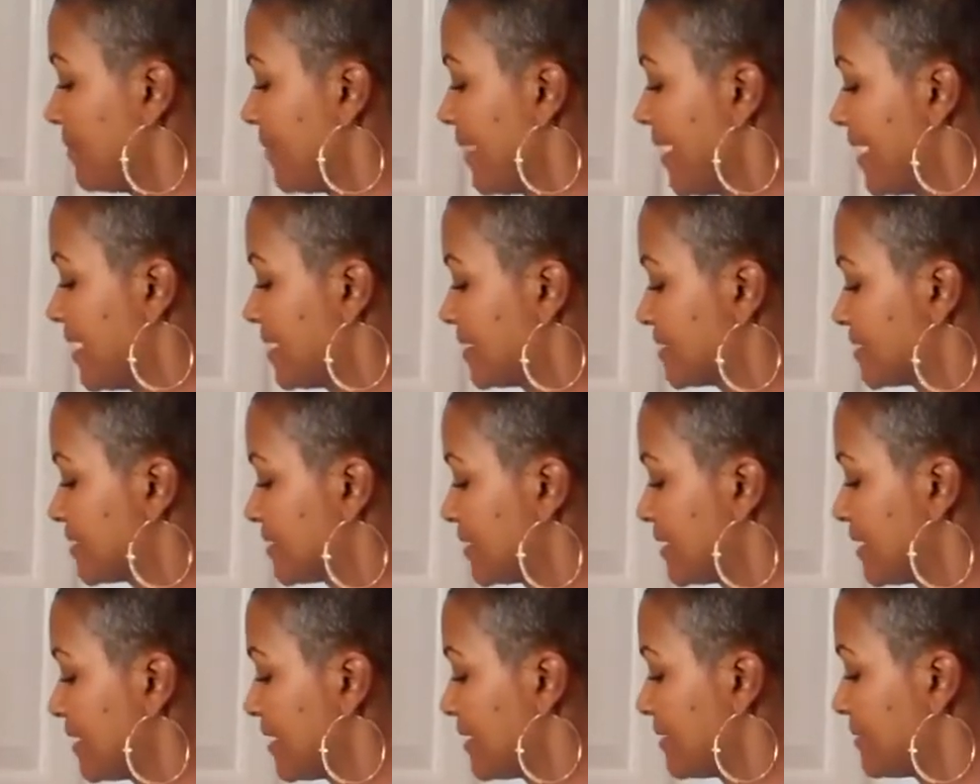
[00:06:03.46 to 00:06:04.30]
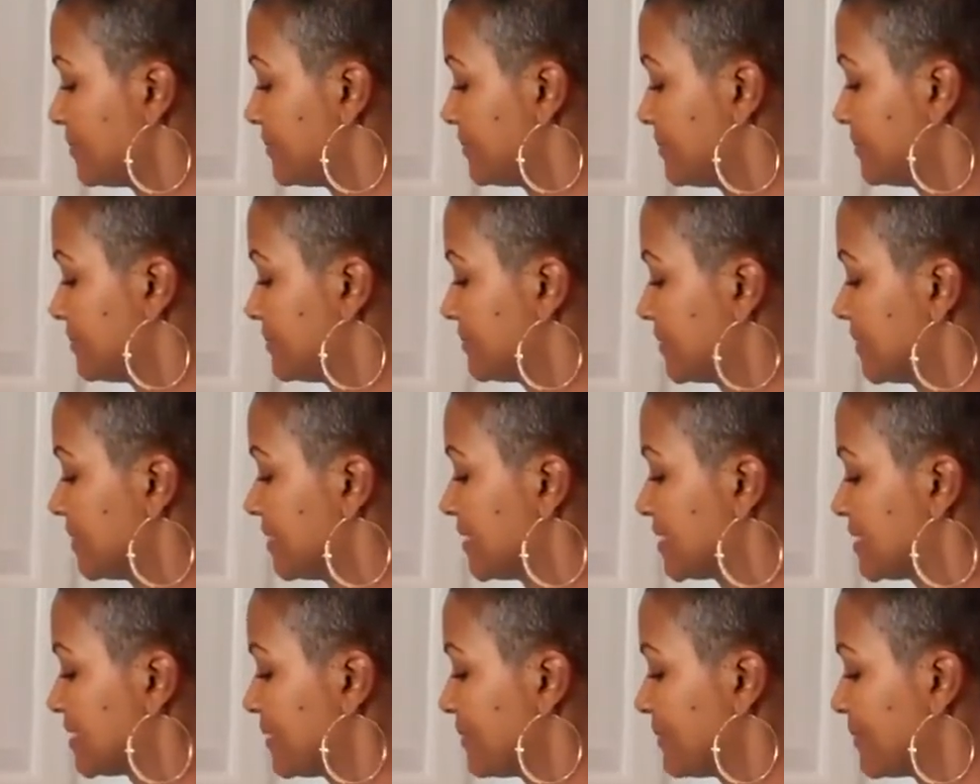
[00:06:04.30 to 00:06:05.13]
mash it up,
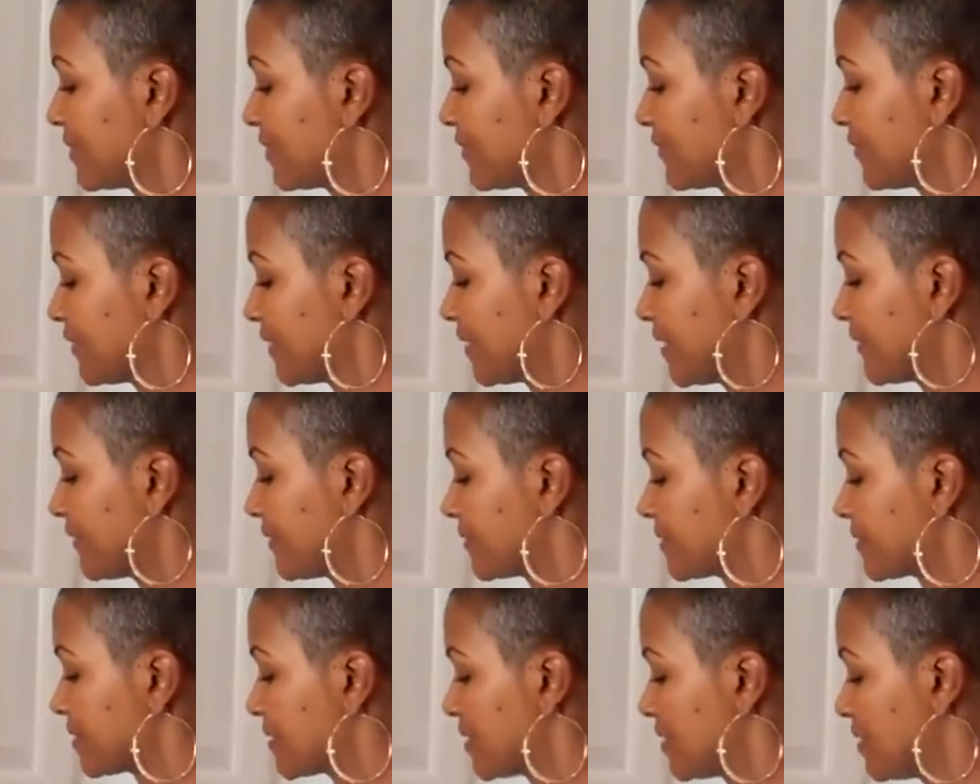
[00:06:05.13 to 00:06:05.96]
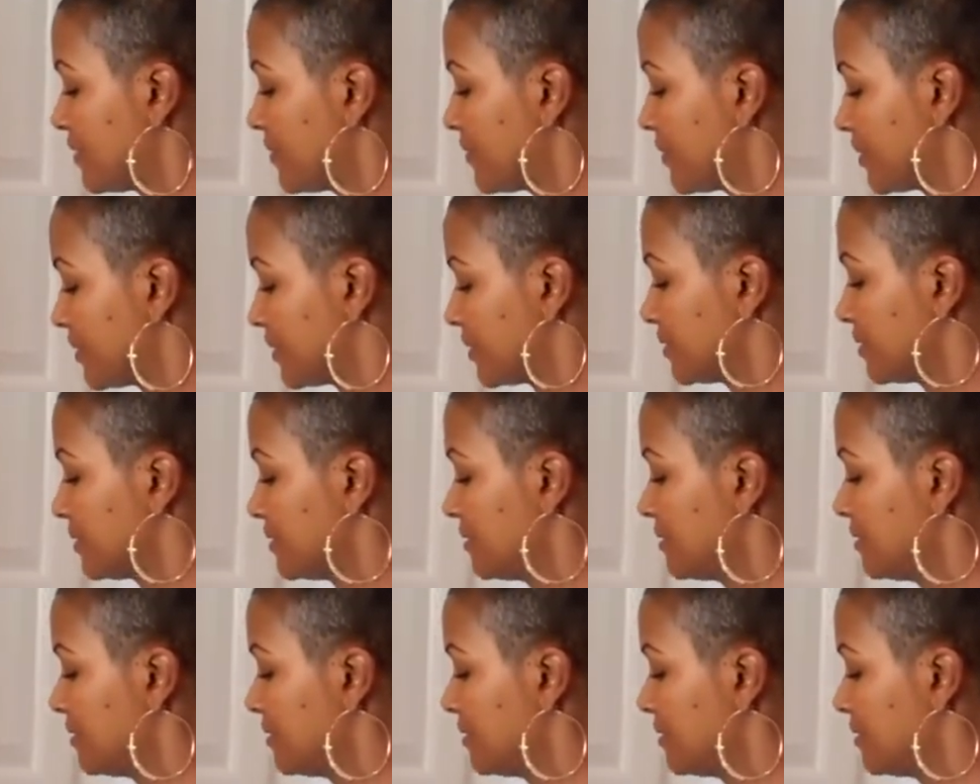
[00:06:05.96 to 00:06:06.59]
get some of the flavors going